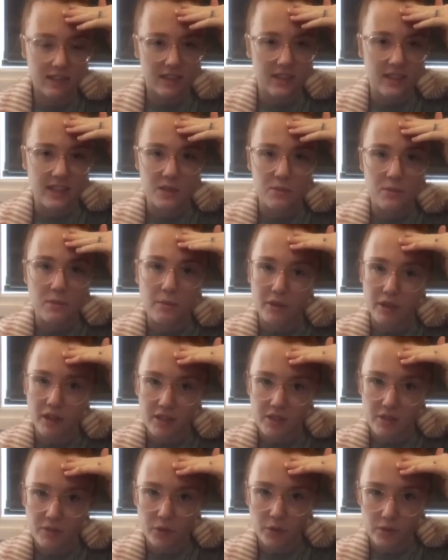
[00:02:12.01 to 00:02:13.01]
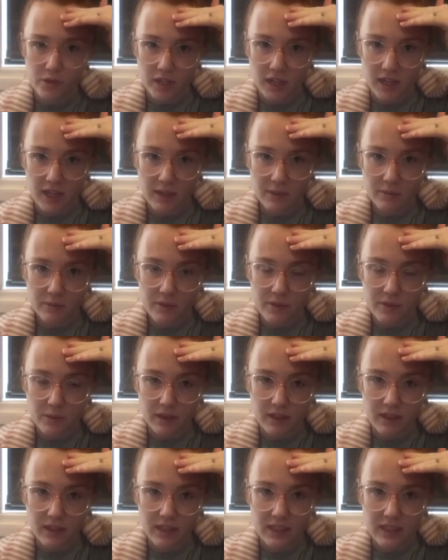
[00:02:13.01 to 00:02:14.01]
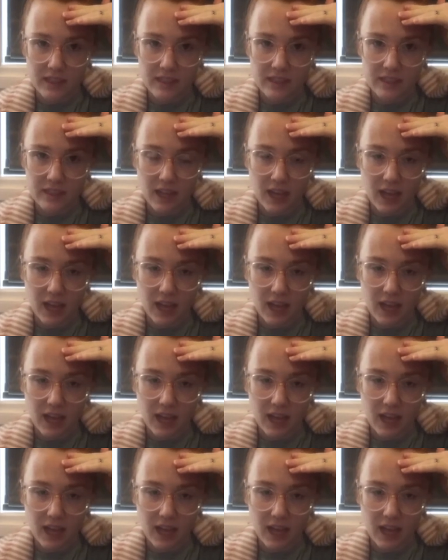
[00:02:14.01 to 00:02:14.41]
need to be productive all the time is one thing.